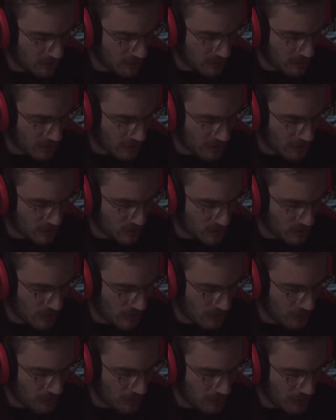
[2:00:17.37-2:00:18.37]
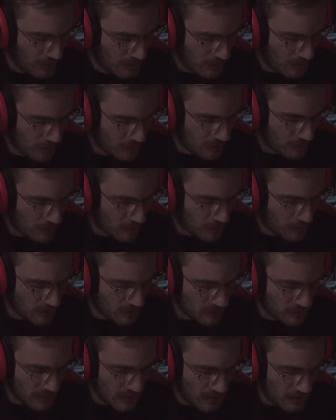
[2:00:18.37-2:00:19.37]
burning joint, and we could have
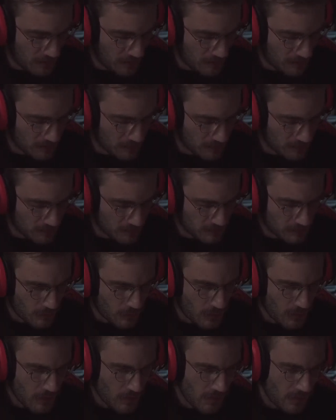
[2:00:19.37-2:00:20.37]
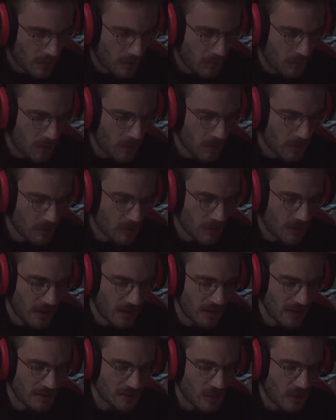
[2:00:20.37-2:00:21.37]
escaped. We could have done
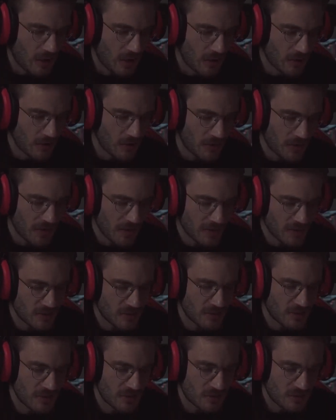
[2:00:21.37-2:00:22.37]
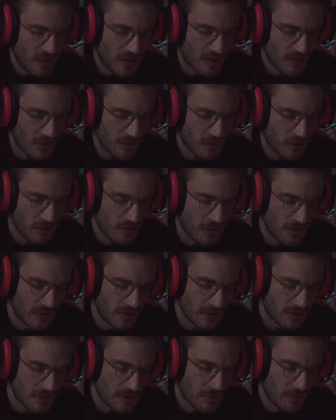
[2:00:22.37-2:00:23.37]
at least 100 things to distract the
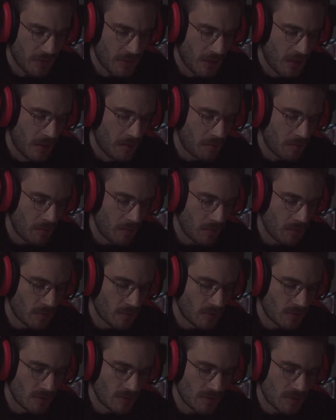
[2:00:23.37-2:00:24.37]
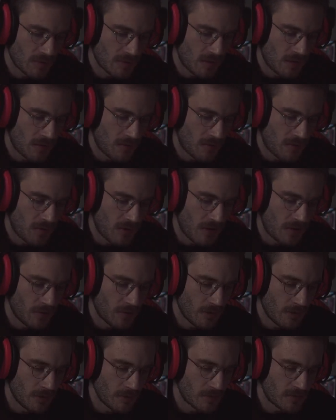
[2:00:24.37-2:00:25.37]
Gulins, but we were afraid
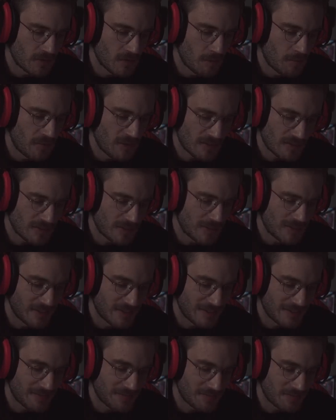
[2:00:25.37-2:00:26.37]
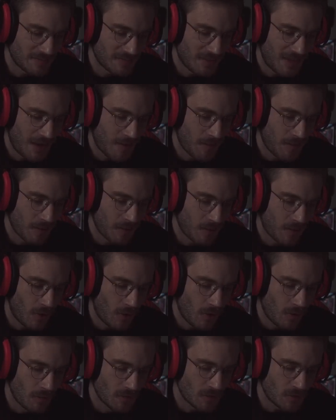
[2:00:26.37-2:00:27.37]
we'd lose the business, and we were
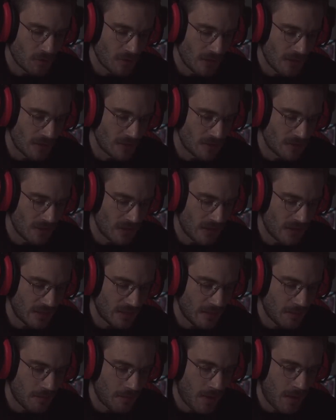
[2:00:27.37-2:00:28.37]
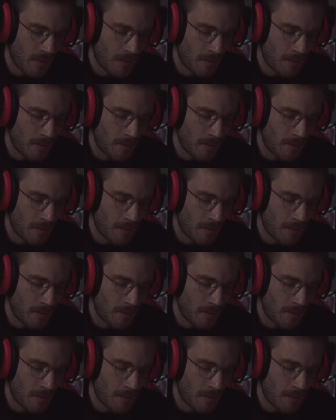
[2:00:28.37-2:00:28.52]
almost willing to let them